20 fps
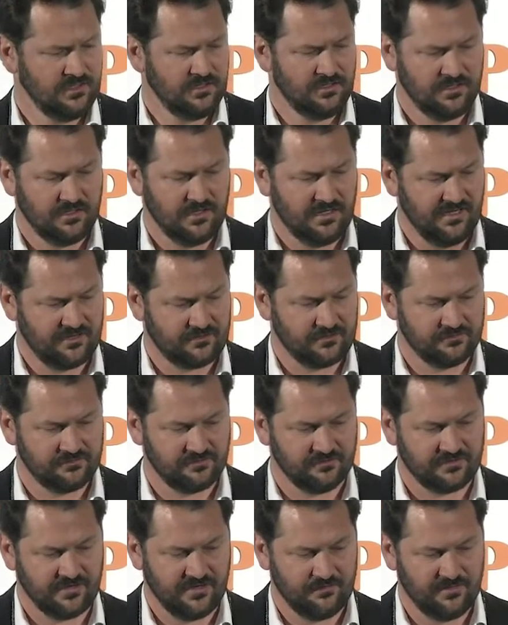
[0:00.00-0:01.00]

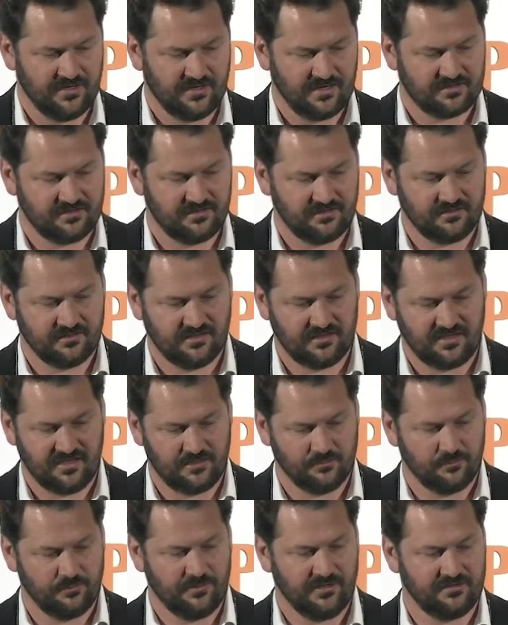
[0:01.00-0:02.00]
Concentrate marketing,
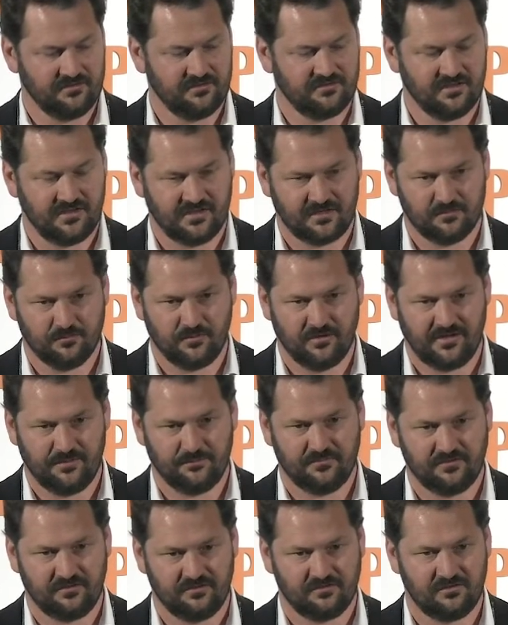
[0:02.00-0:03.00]
again, will be undertaken by
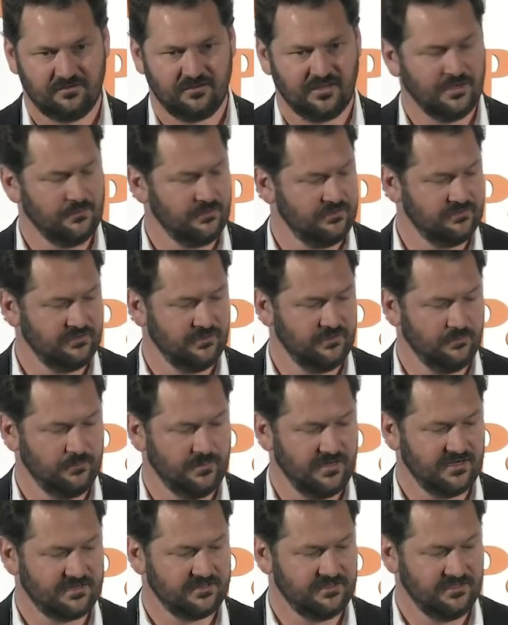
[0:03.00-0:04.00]
MTC, our internal
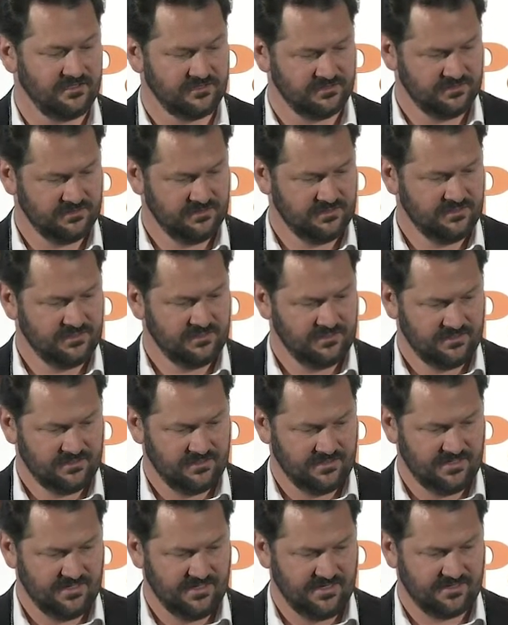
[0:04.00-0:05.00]
marketing
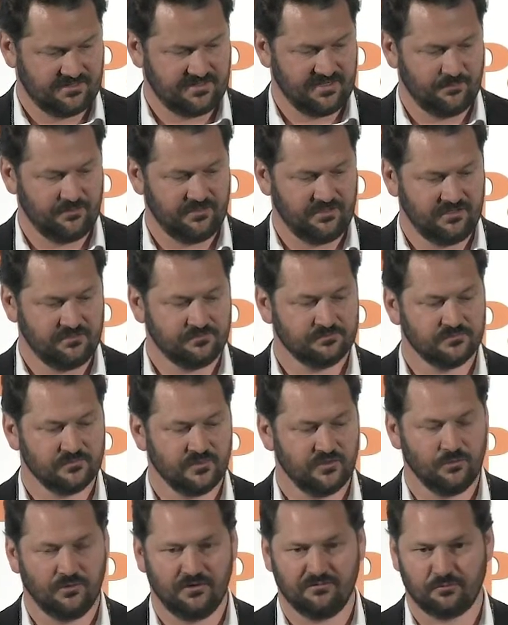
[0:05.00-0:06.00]
company,
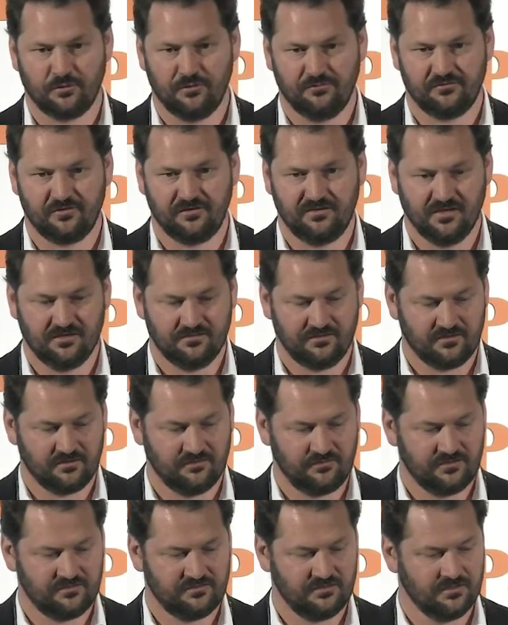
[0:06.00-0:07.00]
who have previously done the
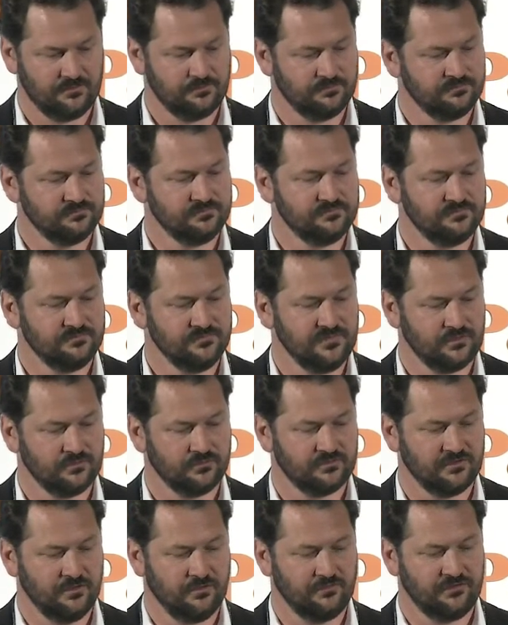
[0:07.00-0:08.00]
Cavista nickel
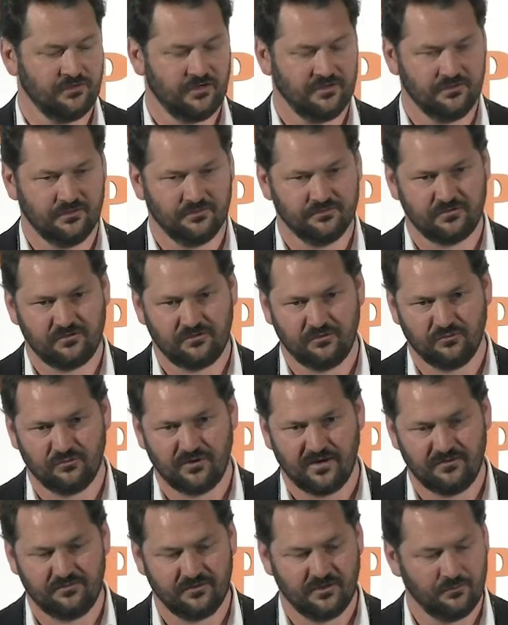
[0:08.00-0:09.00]
sulphide and obviously do
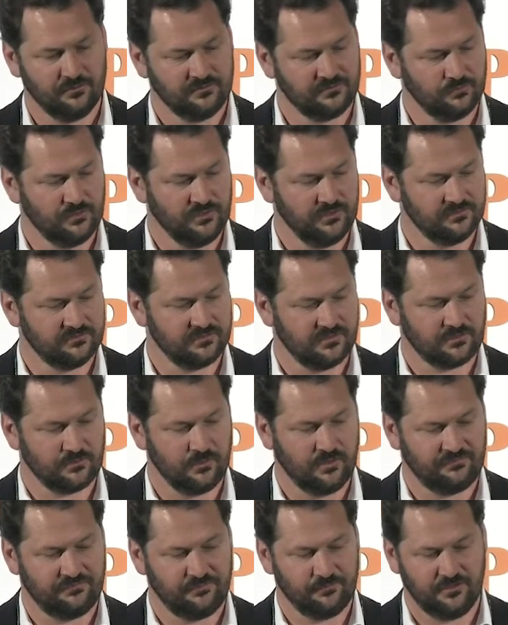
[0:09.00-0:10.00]
Ravo as well, so
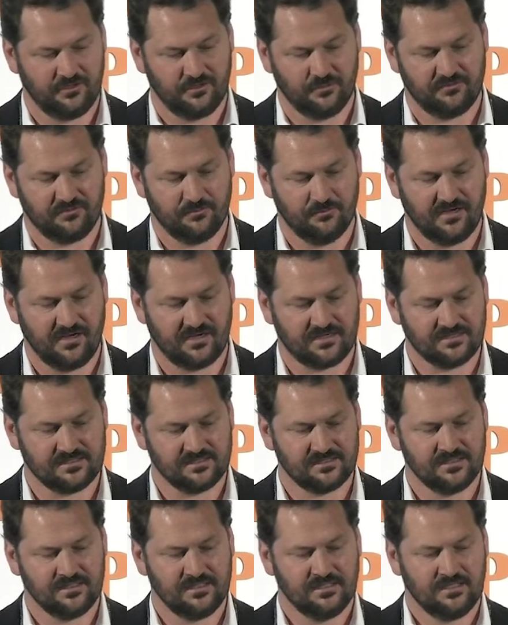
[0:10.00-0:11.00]
quite familiar with the market.
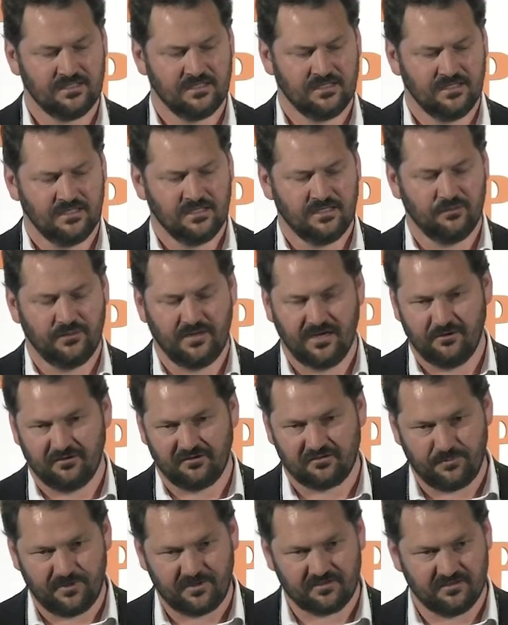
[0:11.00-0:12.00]
We are
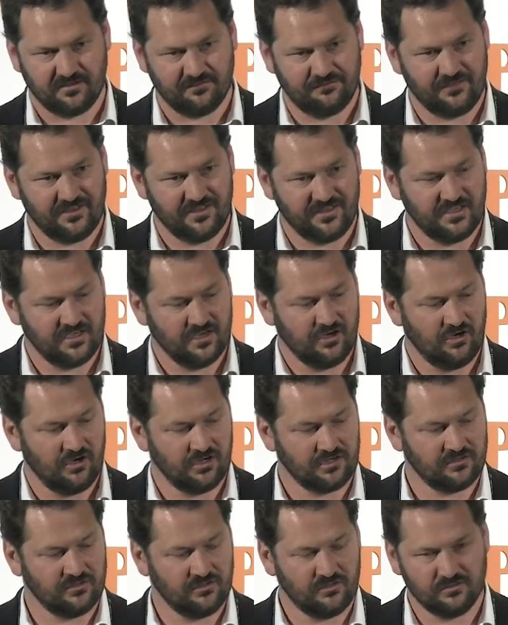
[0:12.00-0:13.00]
expecting a fairly high
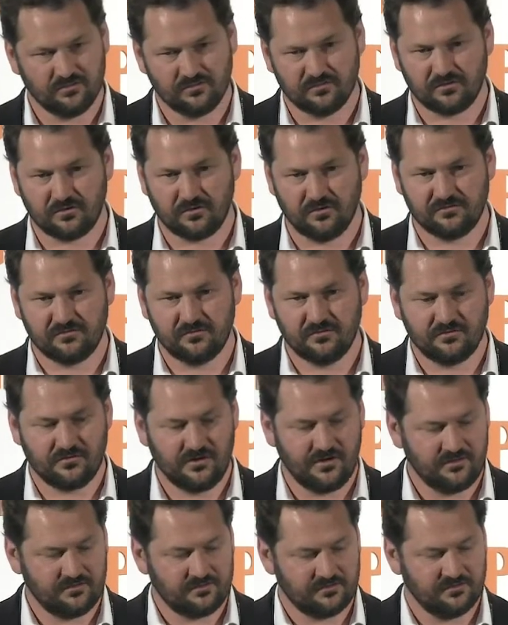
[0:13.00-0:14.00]

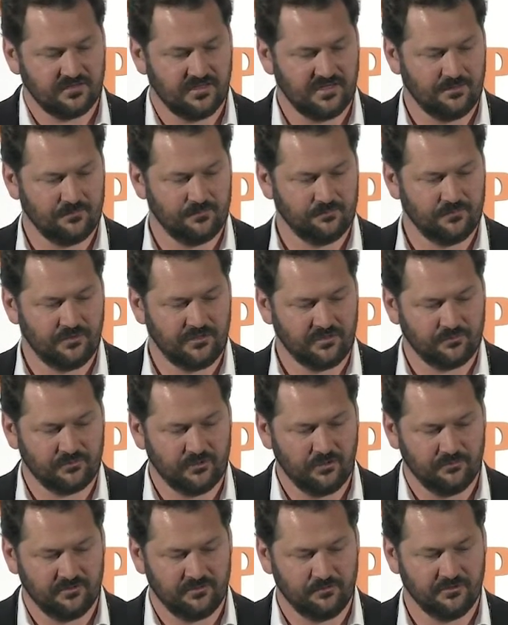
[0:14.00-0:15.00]
concentrate, being
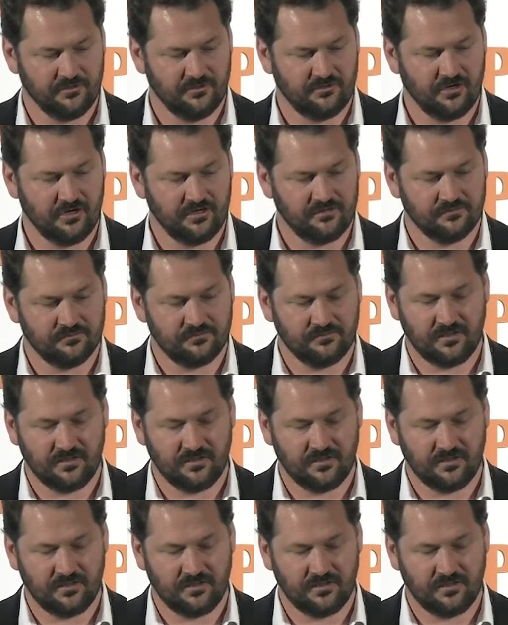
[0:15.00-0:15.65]
predominantly millerite and